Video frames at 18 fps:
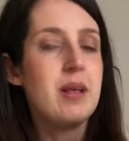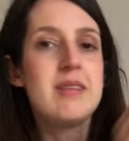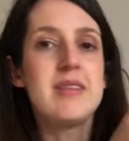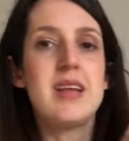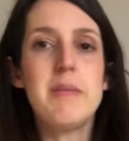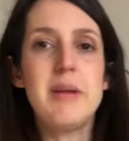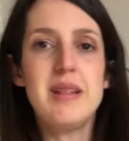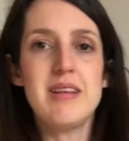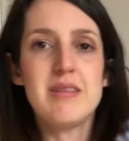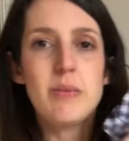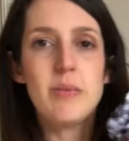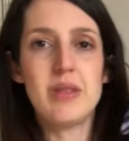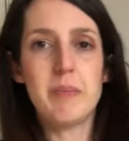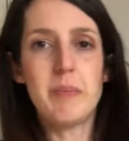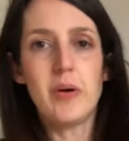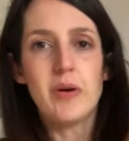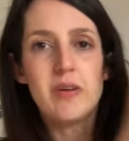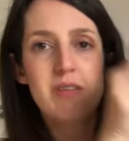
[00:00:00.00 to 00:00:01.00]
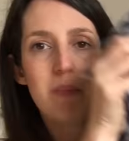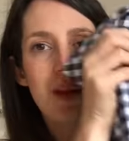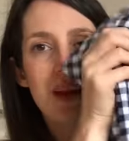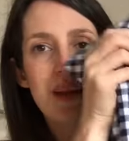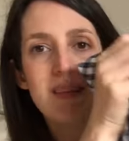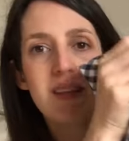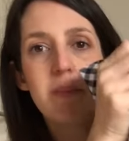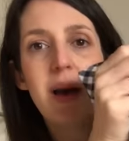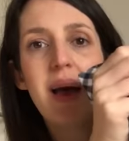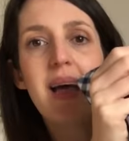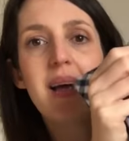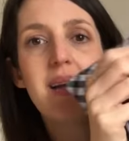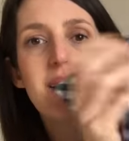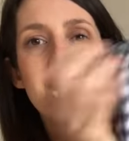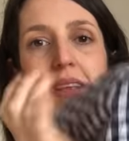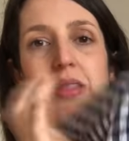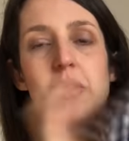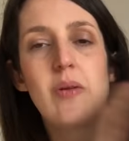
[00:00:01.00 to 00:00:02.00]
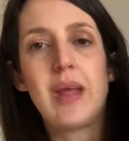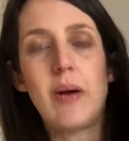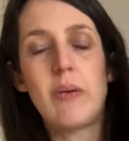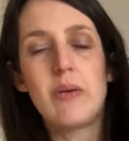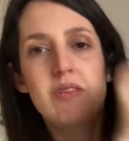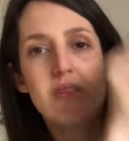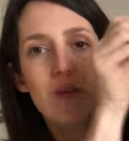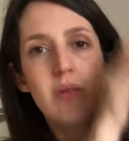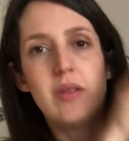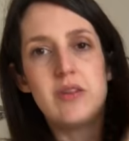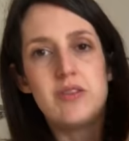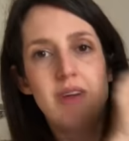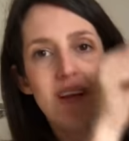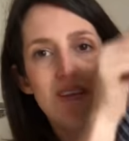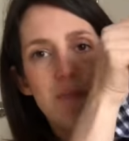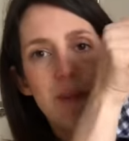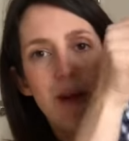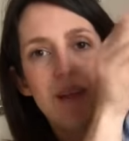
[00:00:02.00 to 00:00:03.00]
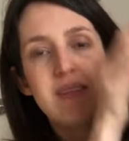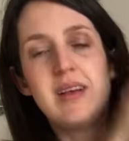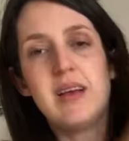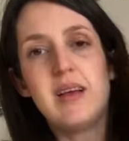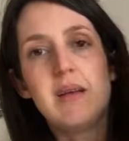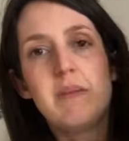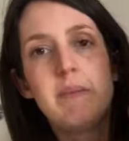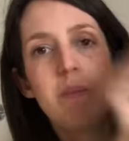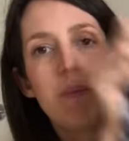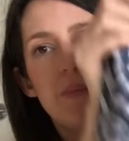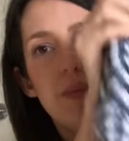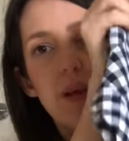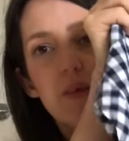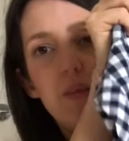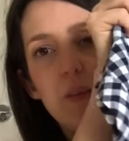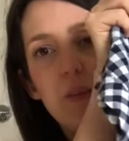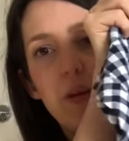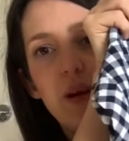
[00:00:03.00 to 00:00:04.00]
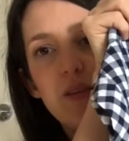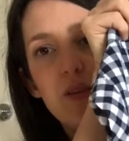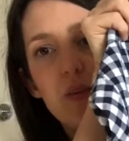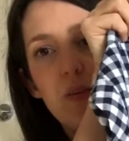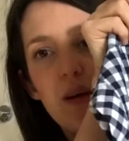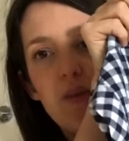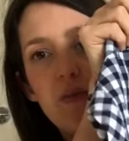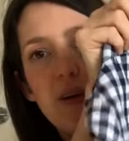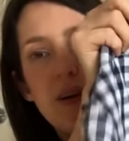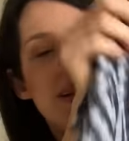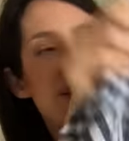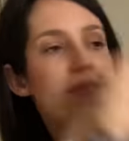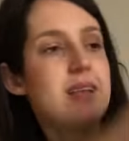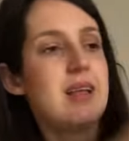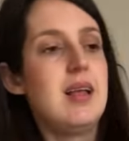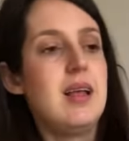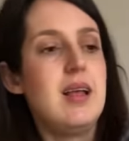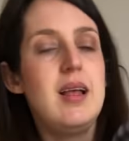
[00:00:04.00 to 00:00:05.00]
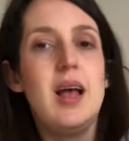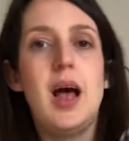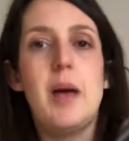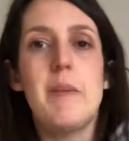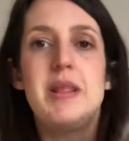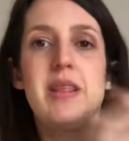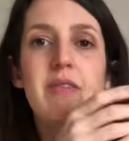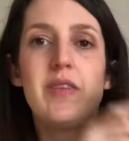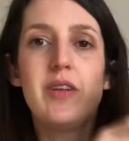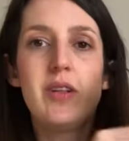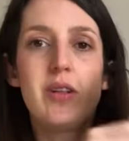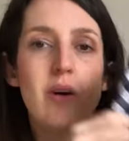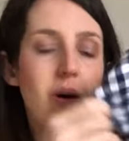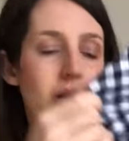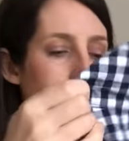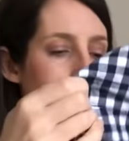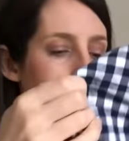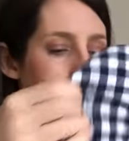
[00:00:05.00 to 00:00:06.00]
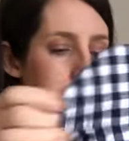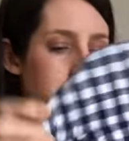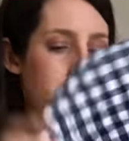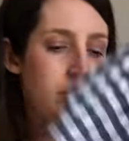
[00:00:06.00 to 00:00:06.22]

So I made this one with a box pleat at the back because I thought that would suit the dress better, my personal preference. I made the full collar.